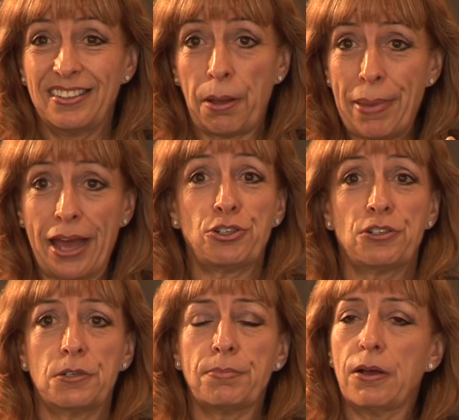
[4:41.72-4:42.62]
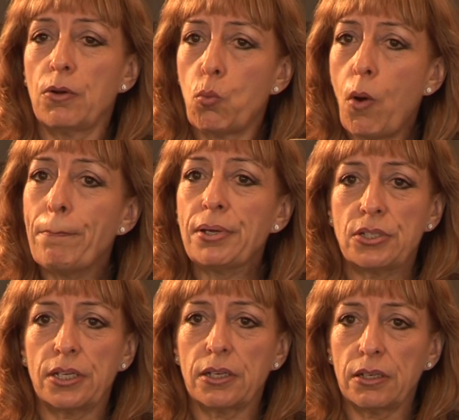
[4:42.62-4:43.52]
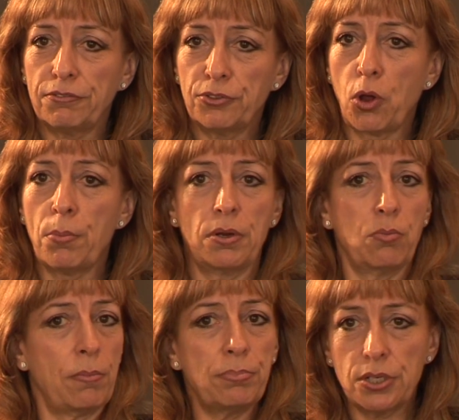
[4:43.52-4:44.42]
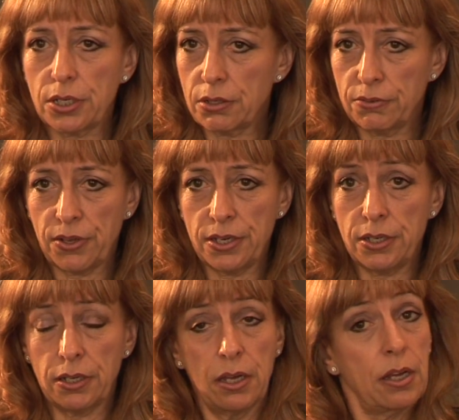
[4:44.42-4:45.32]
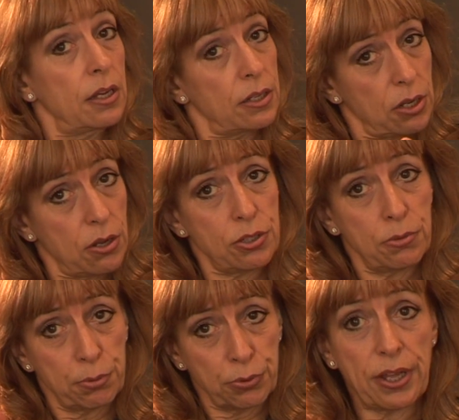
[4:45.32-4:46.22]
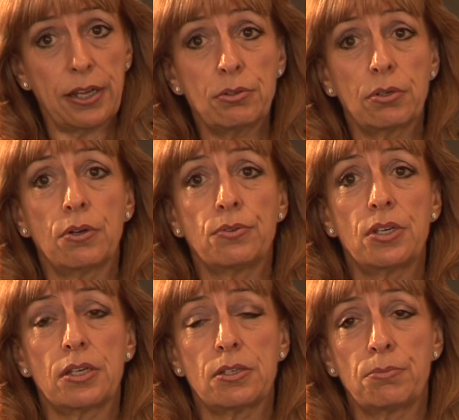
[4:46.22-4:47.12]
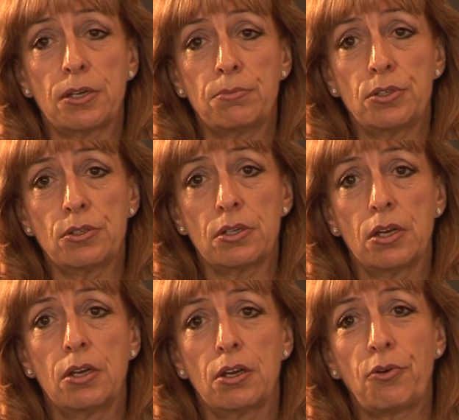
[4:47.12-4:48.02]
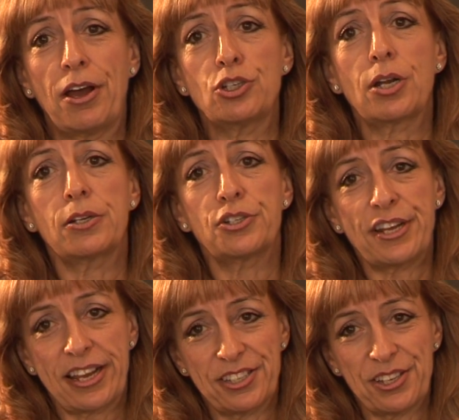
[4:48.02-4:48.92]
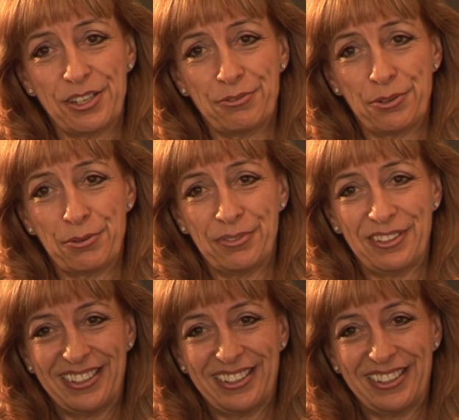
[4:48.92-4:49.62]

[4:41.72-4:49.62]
and passionate about one particular phenomenon, one particular finding. And to ask them to put that into a context sometimes is quite a challenging exercise for them.